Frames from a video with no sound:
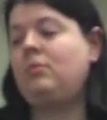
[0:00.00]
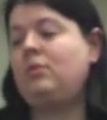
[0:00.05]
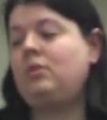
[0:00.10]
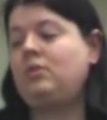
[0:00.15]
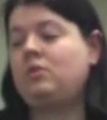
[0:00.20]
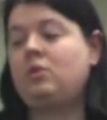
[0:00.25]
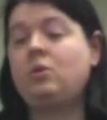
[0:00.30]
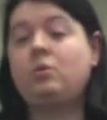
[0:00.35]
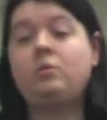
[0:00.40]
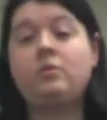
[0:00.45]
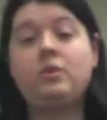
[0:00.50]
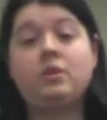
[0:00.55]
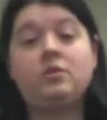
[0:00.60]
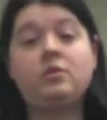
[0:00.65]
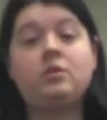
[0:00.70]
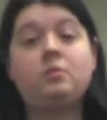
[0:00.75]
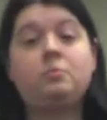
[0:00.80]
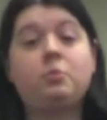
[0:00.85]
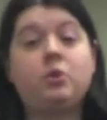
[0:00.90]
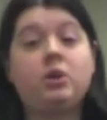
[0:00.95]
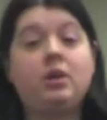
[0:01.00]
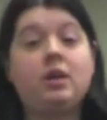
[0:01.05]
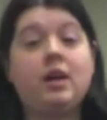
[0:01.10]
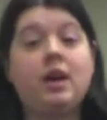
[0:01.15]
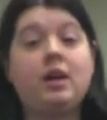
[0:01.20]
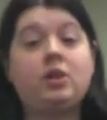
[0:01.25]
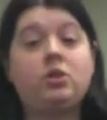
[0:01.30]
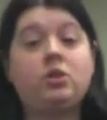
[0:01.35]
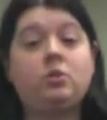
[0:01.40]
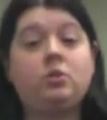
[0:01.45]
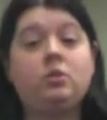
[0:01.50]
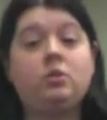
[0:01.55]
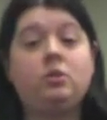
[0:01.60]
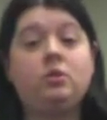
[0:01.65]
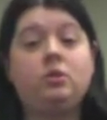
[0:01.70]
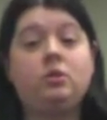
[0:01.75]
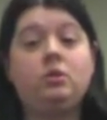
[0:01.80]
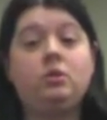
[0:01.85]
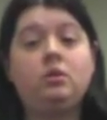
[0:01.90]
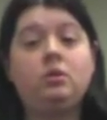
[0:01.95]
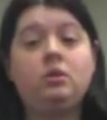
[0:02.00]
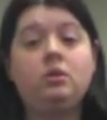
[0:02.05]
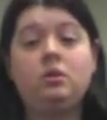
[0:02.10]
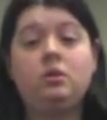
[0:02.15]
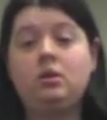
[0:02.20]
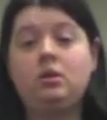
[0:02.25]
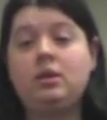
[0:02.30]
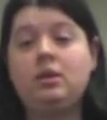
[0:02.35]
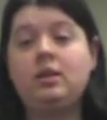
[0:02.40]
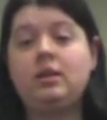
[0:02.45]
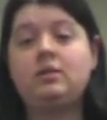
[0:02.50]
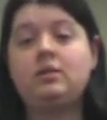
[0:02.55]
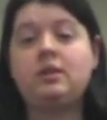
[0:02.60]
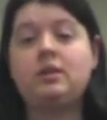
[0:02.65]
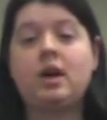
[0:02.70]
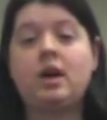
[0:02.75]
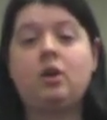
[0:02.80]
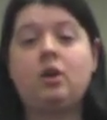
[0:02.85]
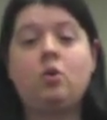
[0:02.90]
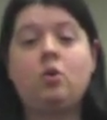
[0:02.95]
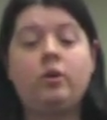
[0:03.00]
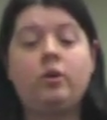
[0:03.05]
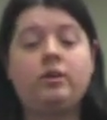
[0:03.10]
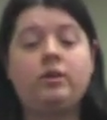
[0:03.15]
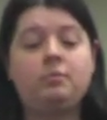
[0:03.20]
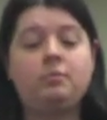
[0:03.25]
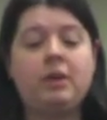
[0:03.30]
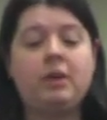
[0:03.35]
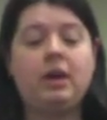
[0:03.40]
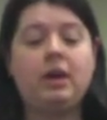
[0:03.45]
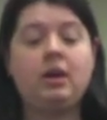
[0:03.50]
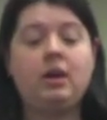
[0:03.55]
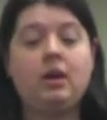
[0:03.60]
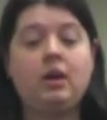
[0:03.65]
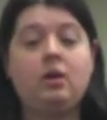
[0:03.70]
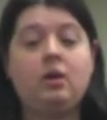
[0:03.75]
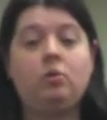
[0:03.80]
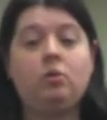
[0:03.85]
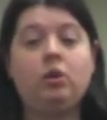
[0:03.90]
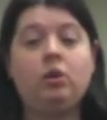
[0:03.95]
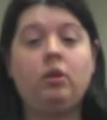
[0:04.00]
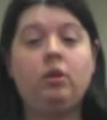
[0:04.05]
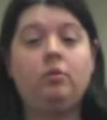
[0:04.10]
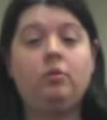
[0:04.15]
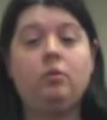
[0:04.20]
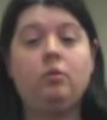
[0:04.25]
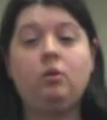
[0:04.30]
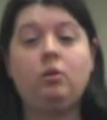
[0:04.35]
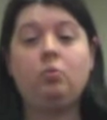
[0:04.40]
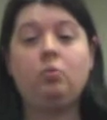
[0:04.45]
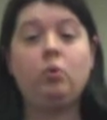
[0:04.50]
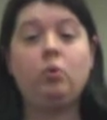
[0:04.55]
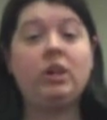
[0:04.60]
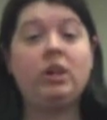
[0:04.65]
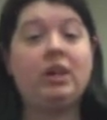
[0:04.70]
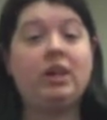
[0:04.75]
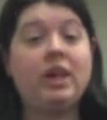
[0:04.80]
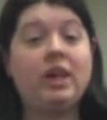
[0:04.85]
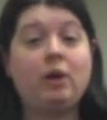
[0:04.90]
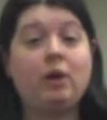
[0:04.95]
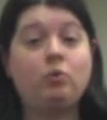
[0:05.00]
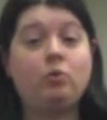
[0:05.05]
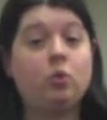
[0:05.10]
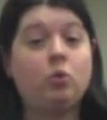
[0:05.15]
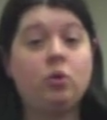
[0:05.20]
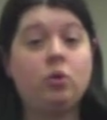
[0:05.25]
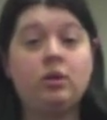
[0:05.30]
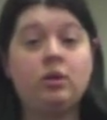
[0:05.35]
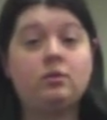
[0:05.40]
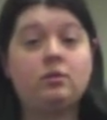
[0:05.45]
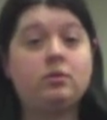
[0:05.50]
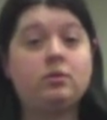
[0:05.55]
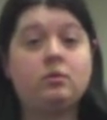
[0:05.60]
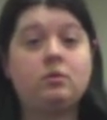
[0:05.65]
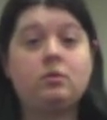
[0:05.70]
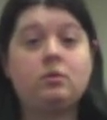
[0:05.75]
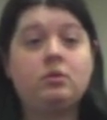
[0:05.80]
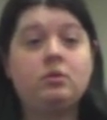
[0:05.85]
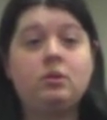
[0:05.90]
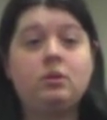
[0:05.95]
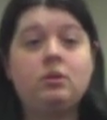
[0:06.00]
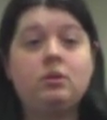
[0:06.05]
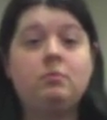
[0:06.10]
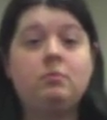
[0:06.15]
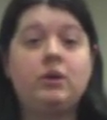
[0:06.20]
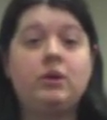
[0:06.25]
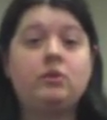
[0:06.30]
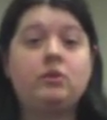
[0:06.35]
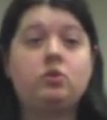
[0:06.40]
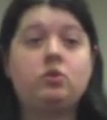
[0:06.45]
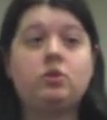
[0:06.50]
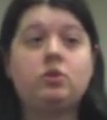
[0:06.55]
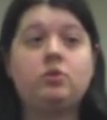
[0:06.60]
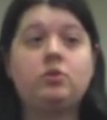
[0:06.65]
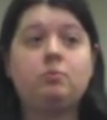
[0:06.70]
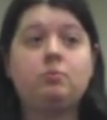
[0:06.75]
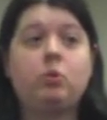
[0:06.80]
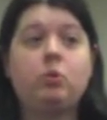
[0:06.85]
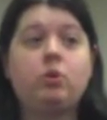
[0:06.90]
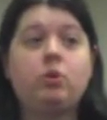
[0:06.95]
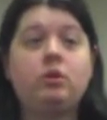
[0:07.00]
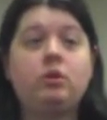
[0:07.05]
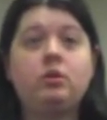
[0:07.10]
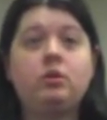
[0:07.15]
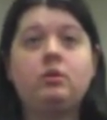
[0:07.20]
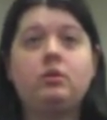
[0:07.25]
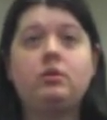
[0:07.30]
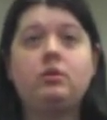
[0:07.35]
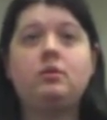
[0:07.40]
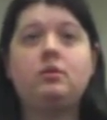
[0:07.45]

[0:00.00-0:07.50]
so this is pretty natural. It's not going to make a really loud noise, but it's just important